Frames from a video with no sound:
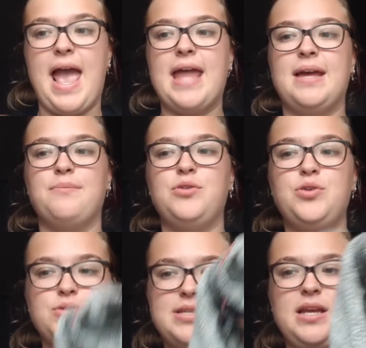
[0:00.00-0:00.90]
and I'm
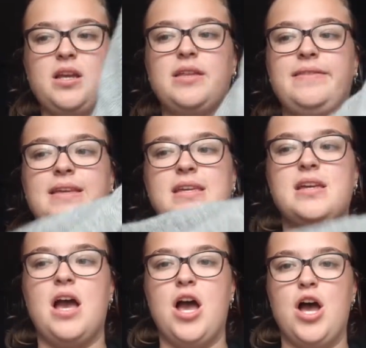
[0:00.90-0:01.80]
using the
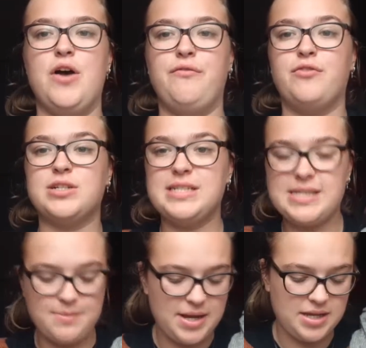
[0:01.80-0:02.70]

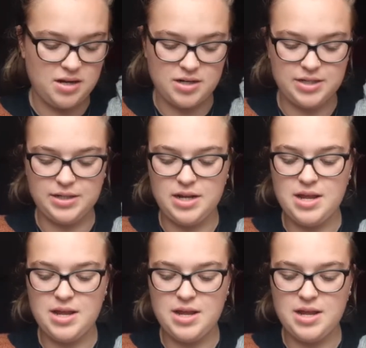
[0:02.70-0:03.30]
Fortissima yarn.